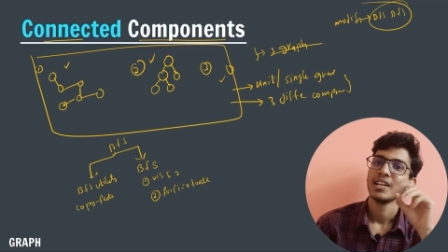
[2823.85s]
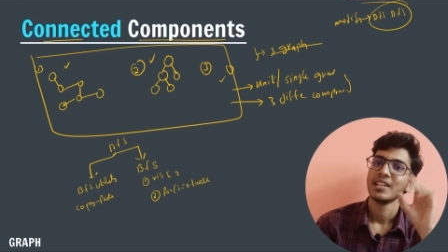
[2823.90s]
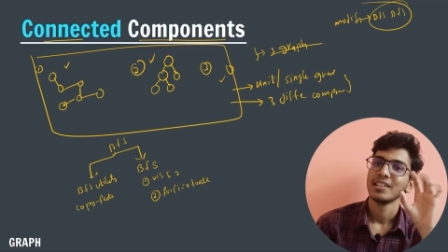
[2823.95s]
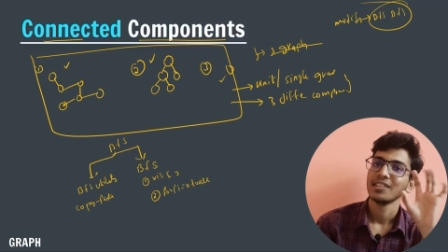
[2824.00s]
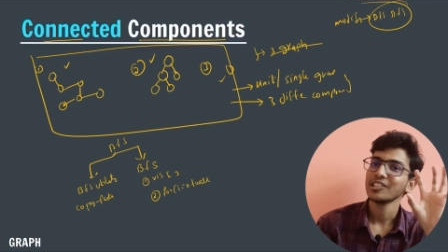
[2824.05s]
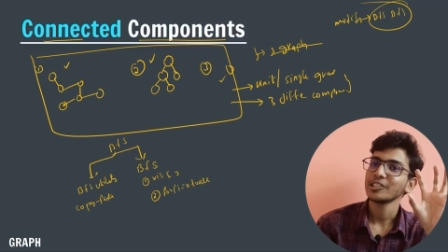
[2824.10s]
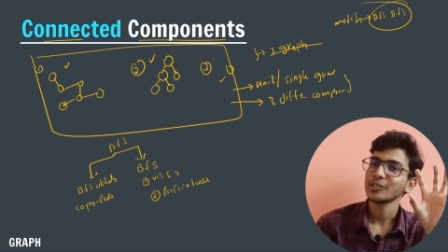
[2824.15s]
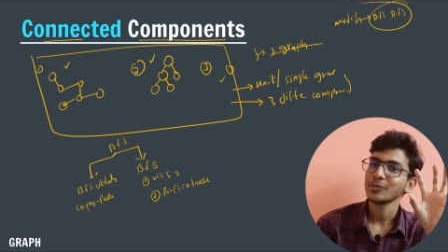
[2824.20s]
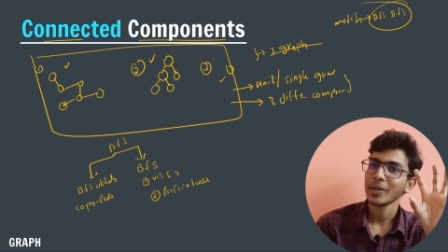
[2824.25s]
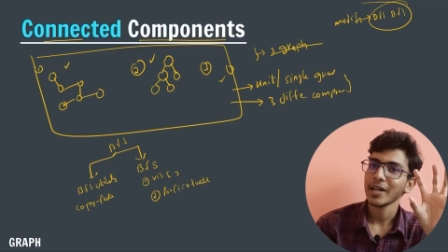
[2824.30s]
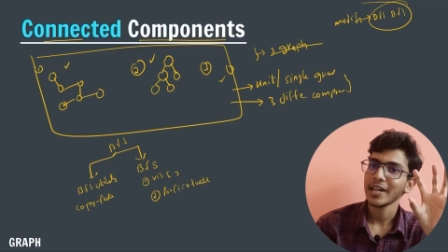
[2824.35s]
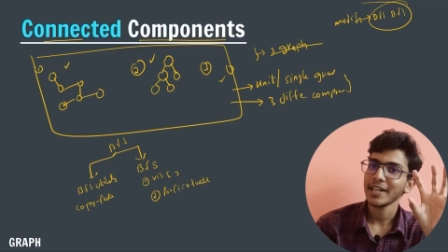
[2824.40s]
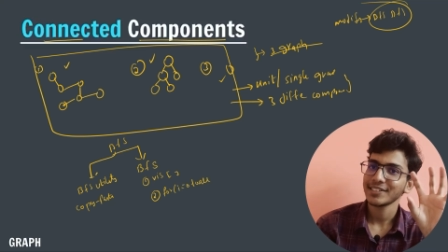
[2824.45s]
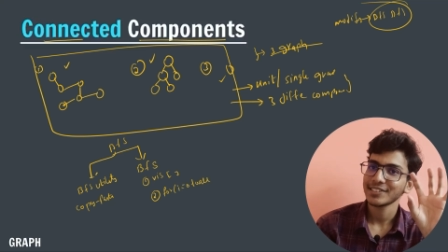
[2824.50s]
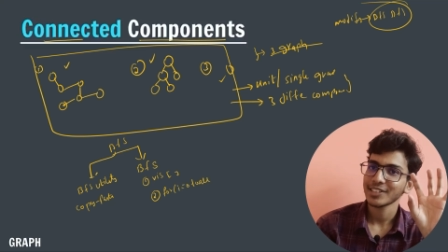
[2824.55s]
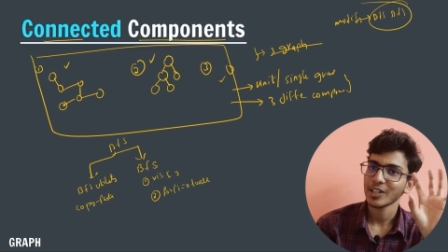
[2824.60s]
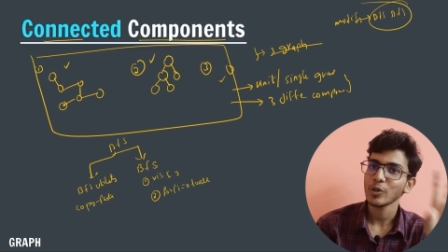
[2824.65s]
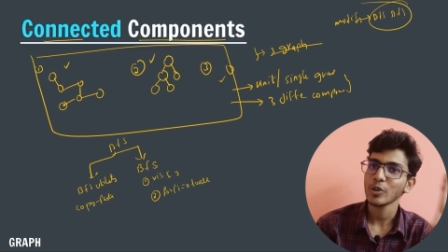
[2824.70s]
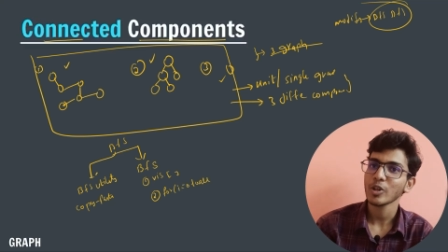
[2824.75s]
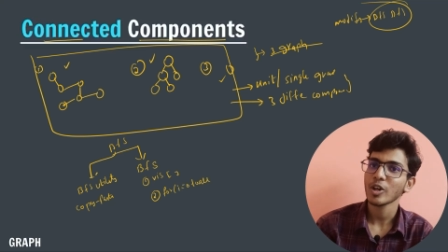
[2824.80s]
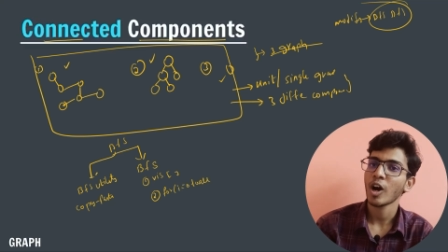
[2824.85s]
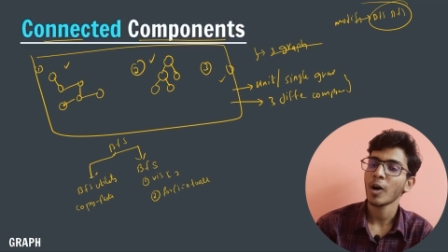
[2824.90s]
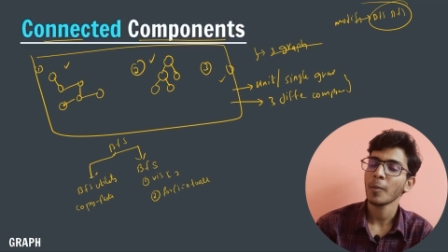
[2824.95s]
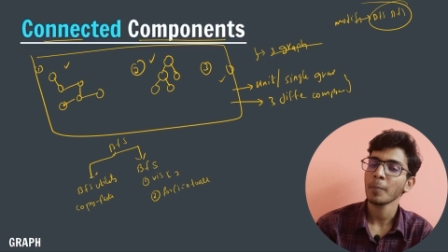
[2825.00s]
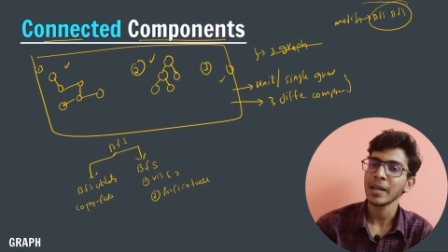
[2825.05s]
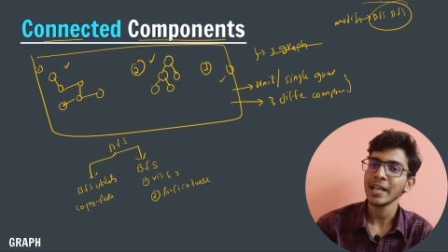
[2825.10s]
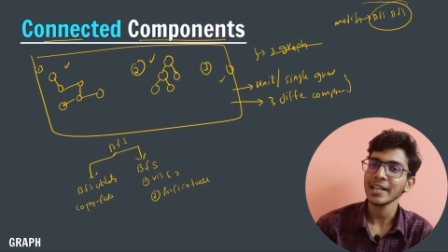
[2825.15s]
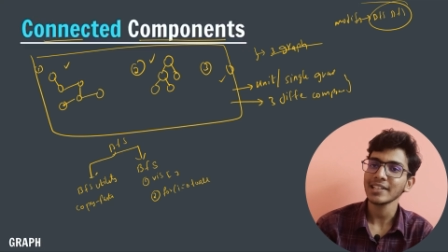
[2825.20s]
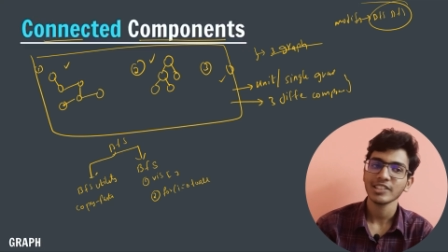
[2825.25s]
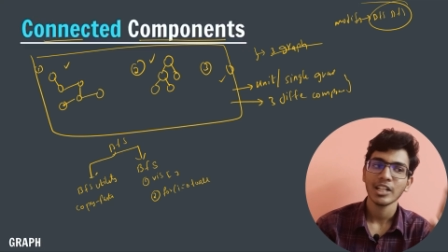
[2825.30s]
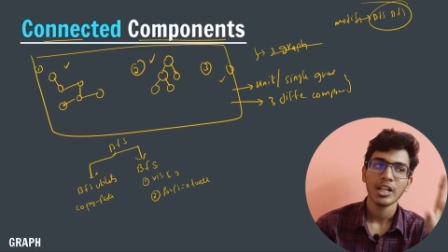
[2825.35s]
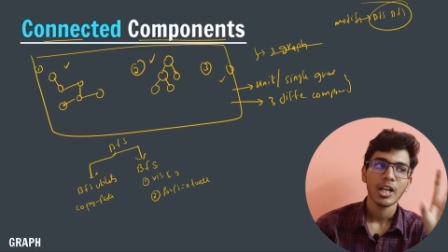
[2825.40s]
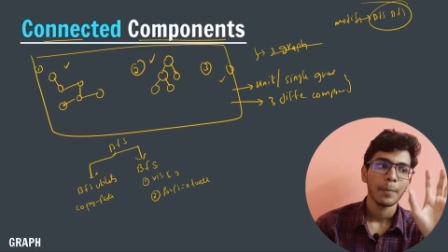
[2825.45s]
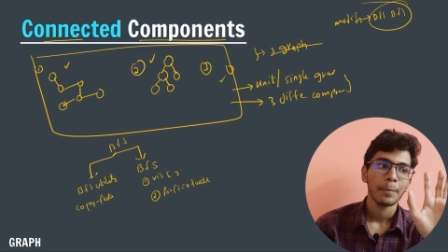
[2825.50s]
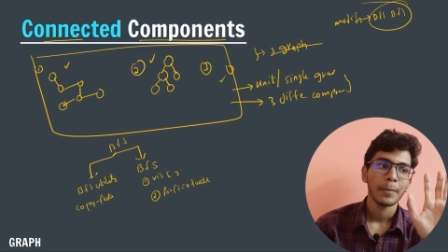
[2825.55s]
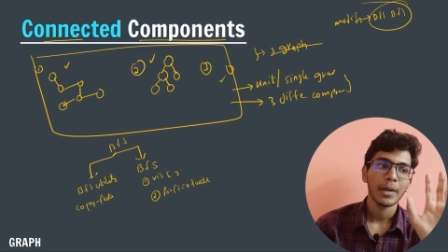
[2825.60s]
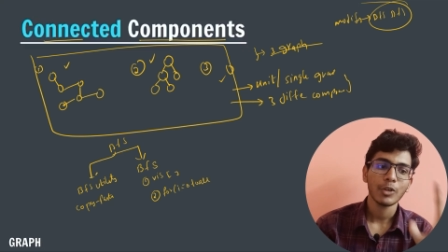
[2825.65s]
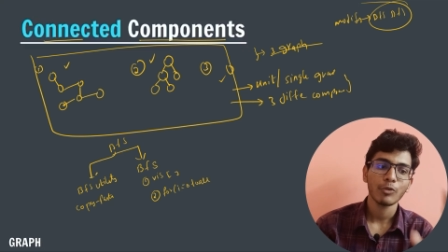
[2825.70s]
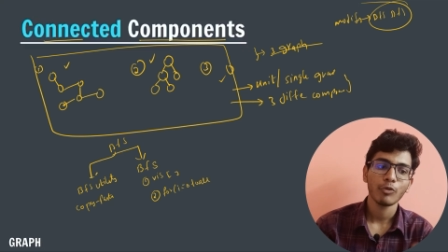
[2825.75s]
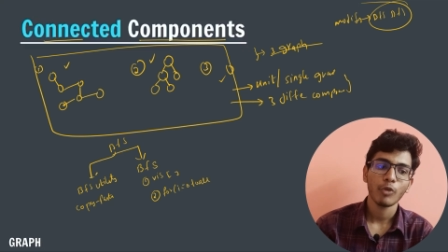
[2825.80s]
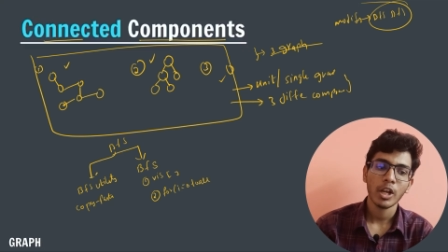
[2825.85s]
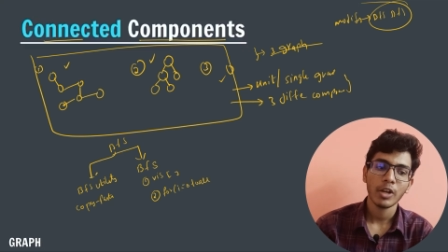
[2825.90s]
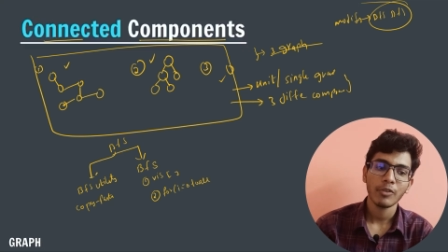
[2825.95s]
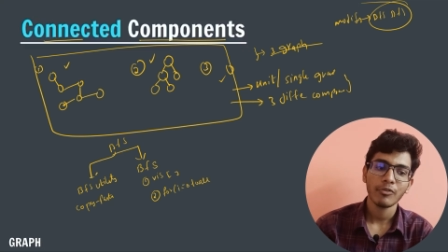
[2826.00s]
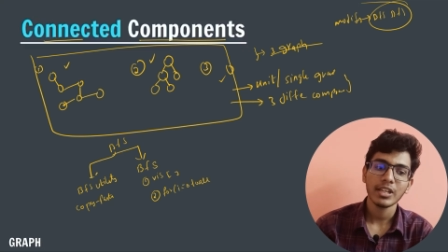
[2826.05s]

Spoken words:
This might sound complex, but when